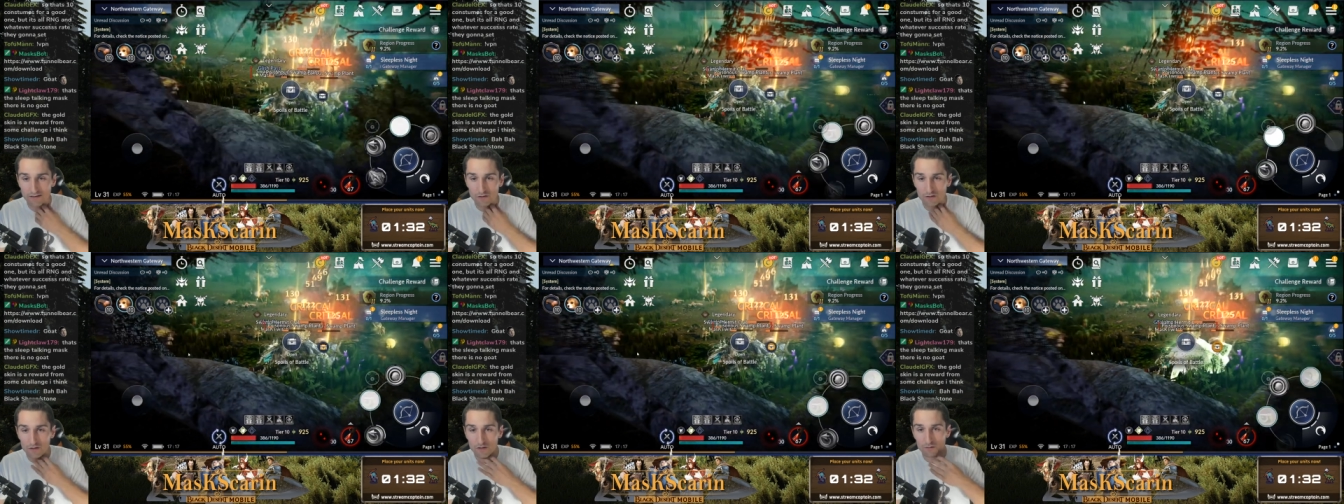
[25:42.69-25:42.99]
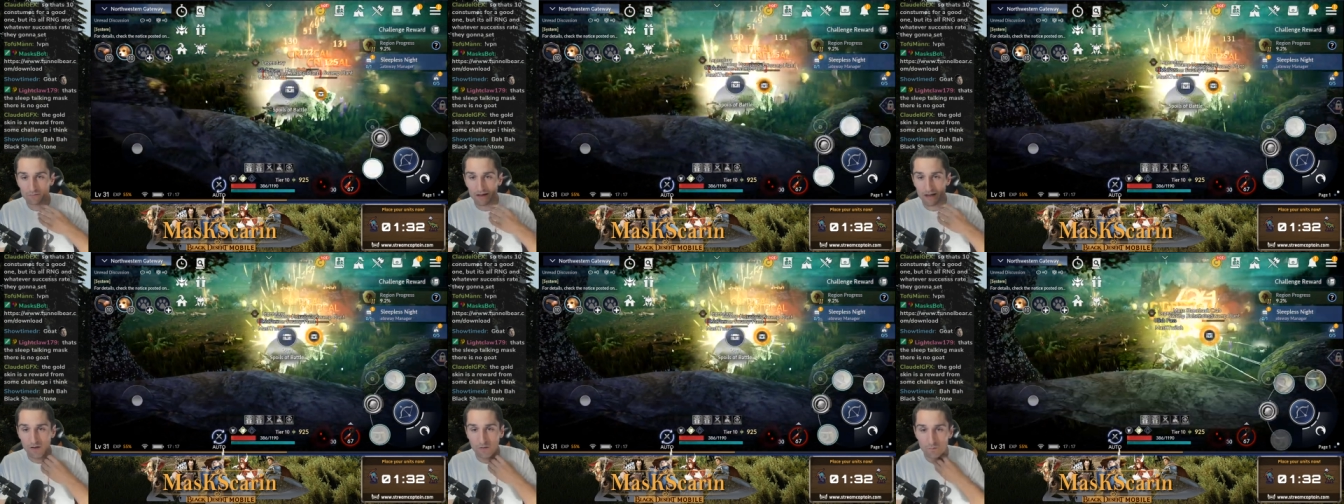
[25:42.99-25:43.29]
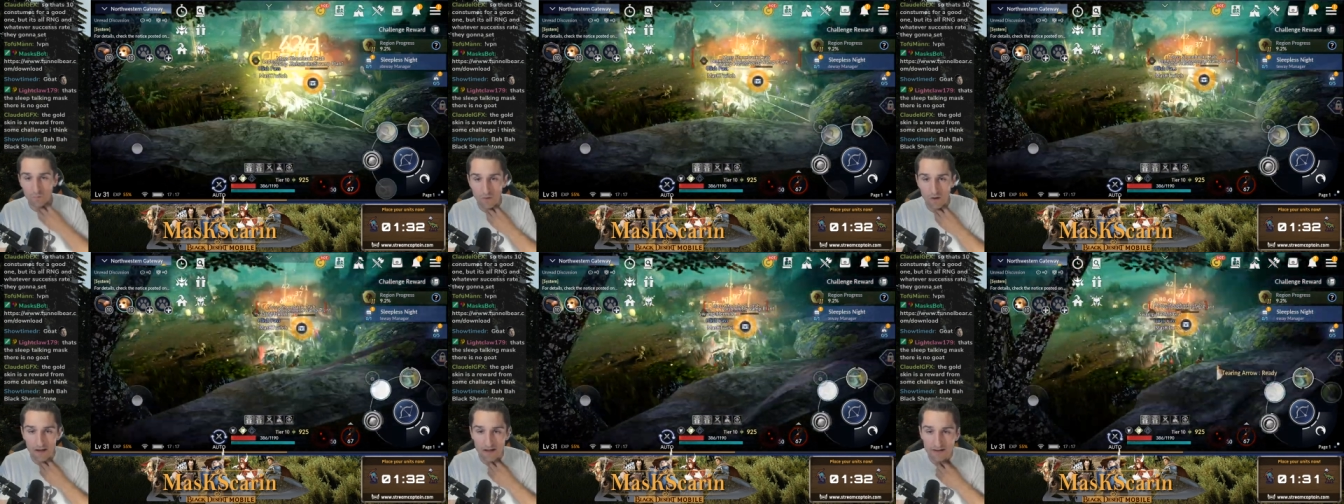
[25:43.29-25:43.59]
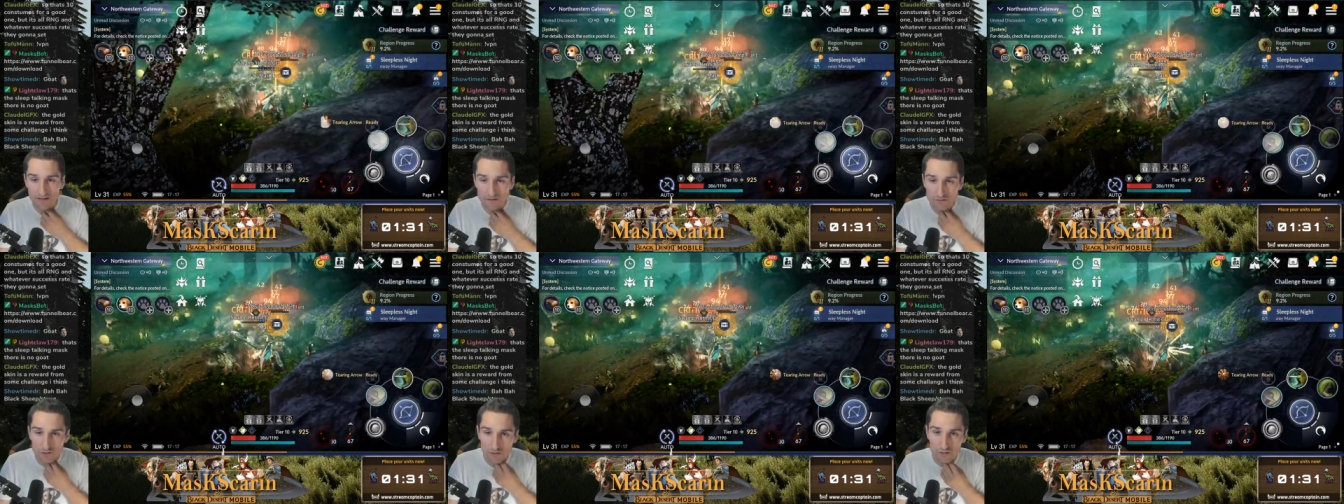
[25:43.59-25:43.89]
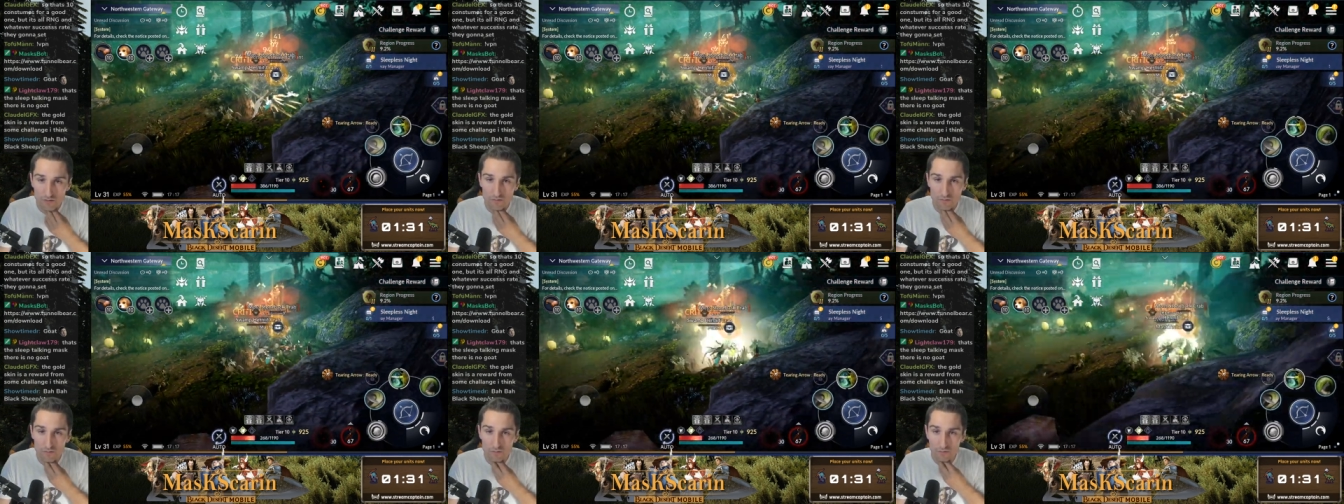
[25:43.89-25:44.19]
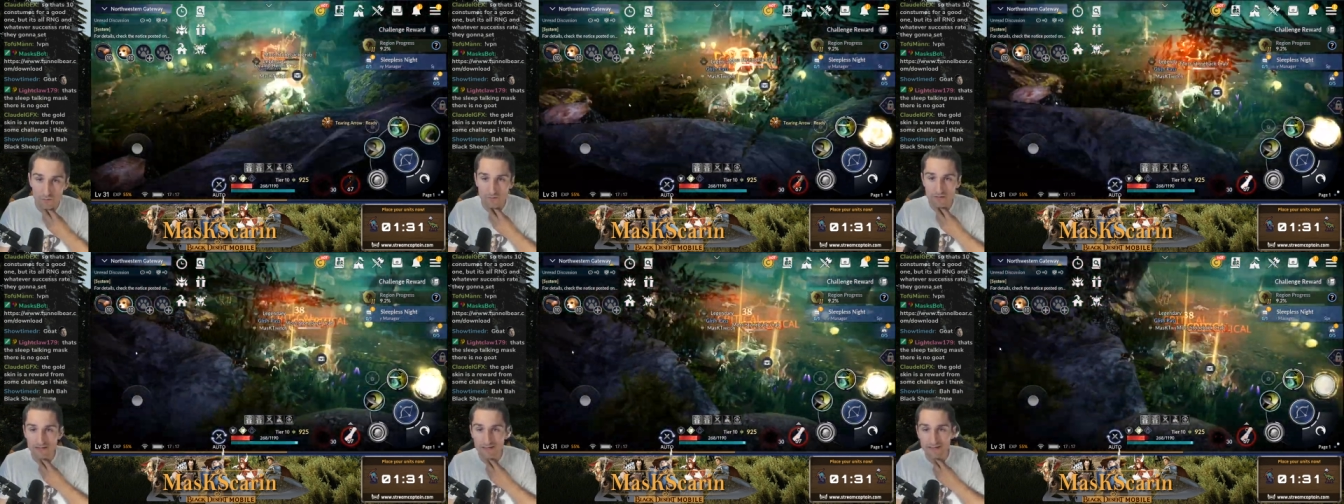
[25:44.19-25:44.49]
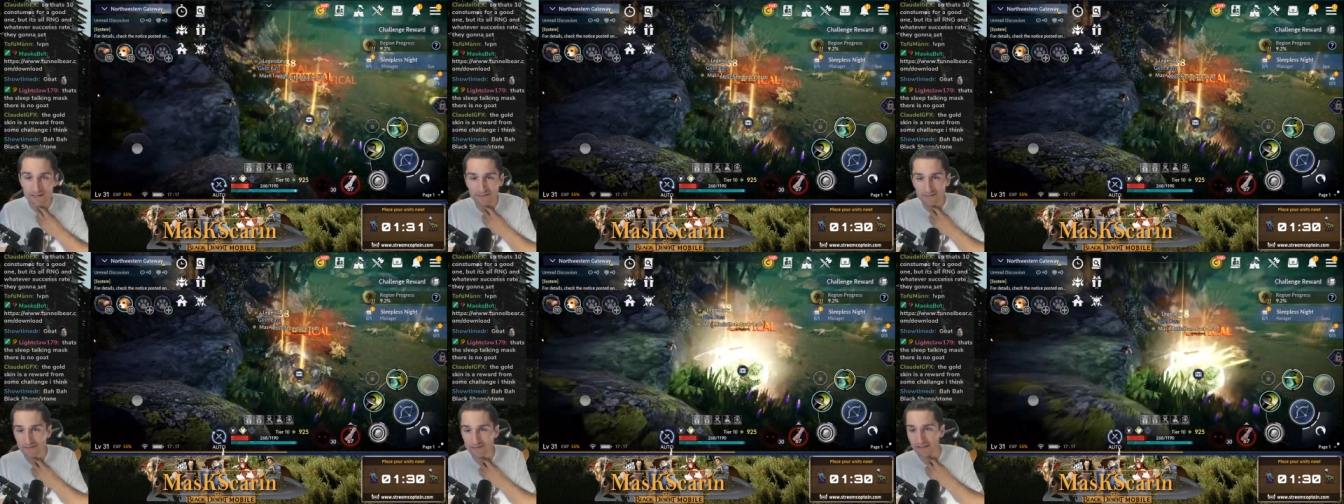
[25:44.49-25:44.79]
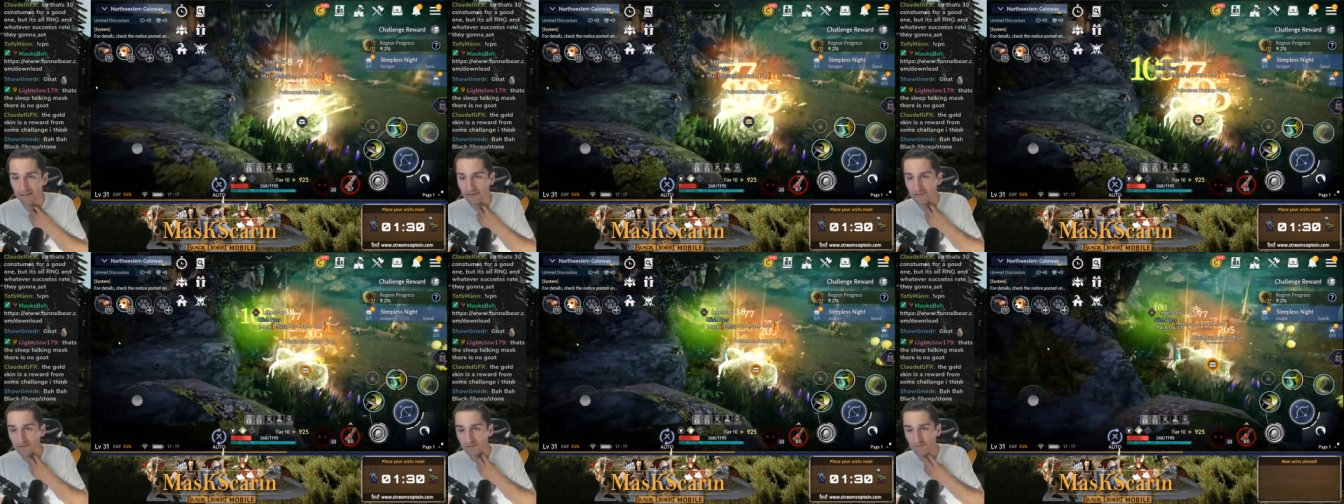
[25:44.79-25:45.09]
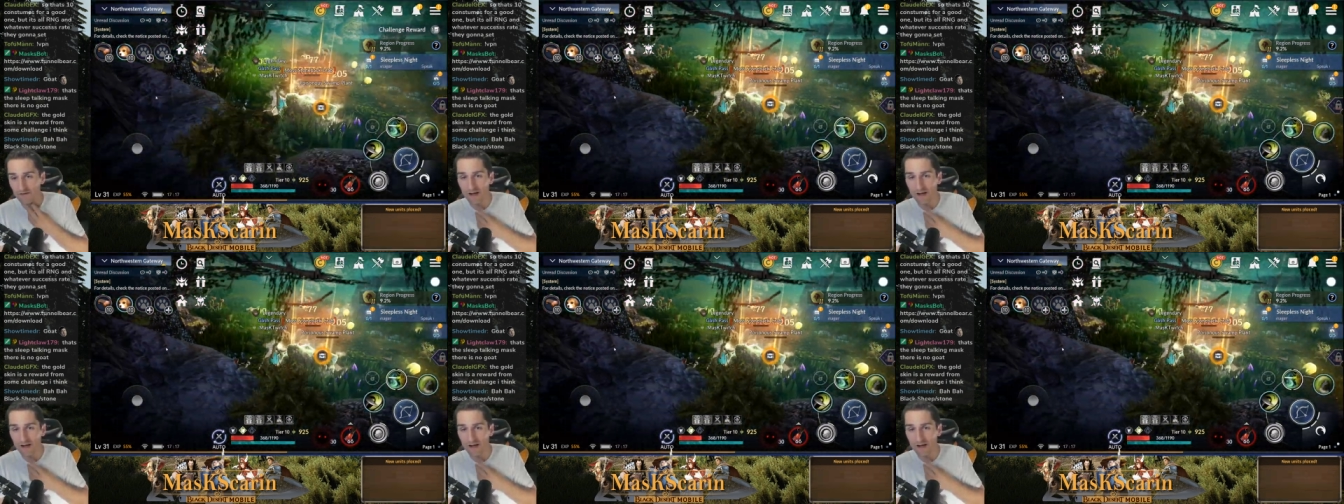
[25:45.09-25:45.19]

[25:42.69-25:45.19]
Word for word: I look around one, two, three, six,